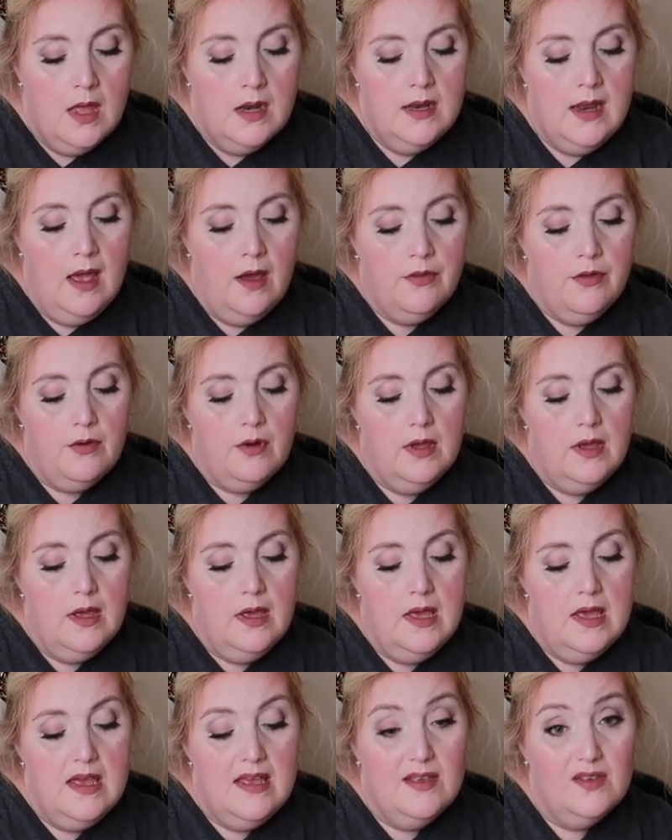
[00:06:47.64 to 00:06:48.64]
Now there
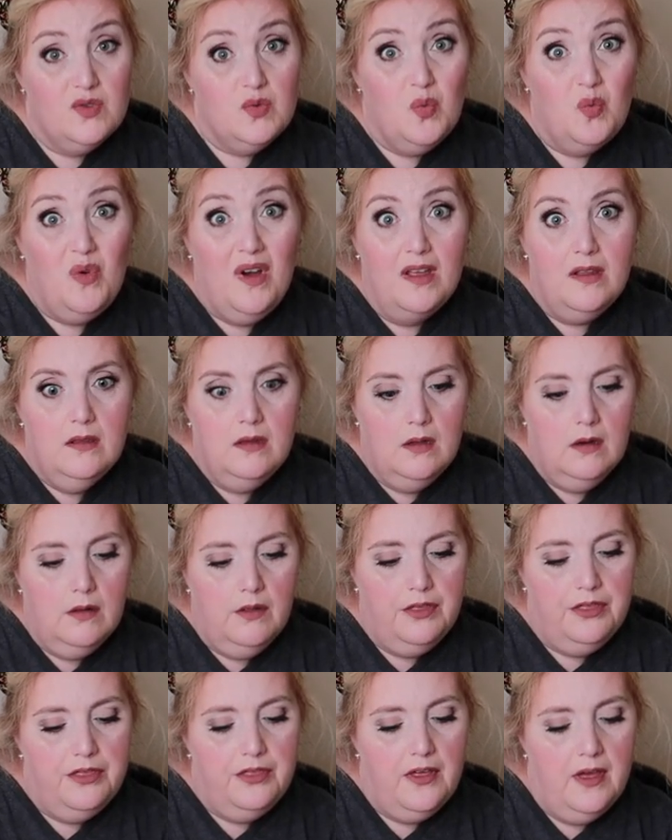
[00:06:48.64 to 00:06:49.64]
is one
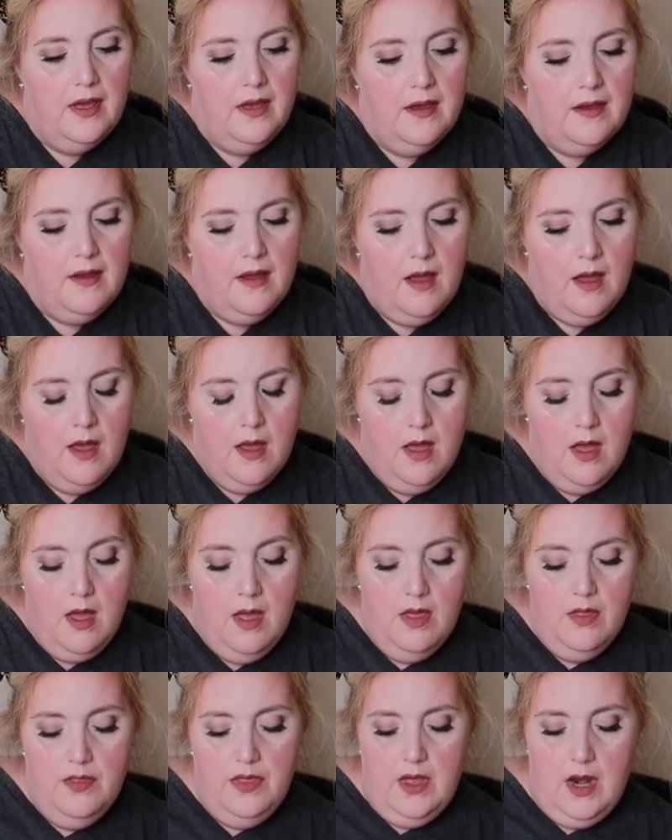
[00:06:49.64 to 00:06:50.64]
little thing
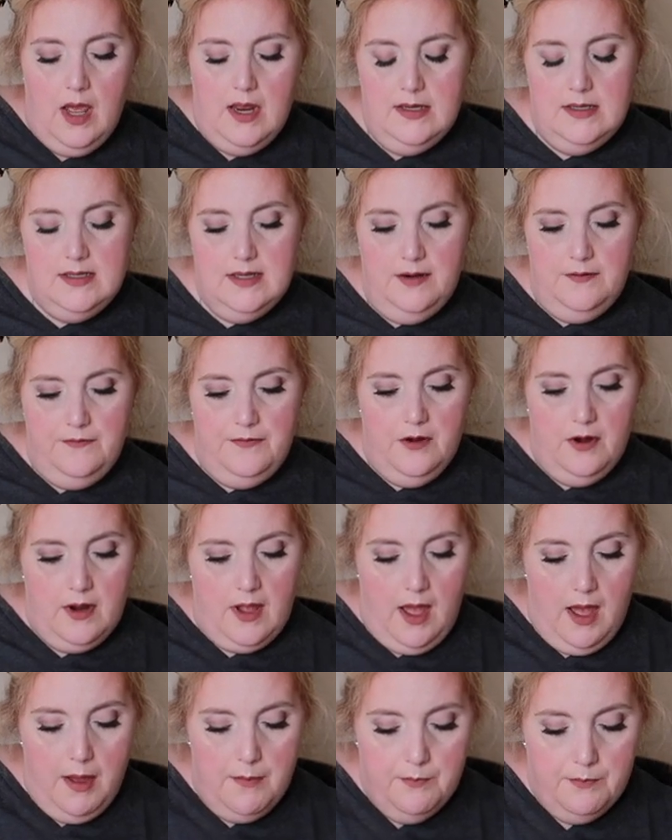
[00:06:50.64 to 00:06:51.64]
that I did
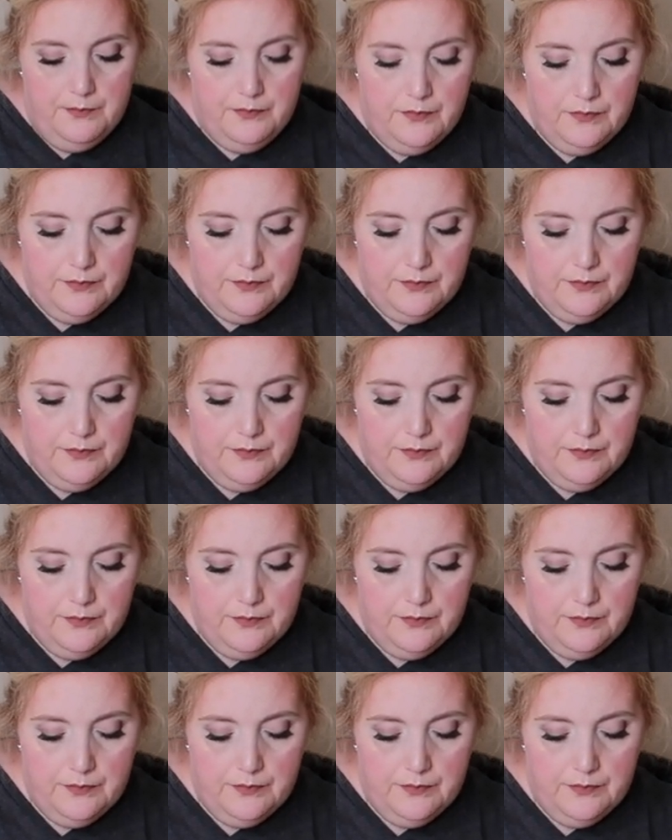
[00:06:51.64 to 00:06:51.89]
forget,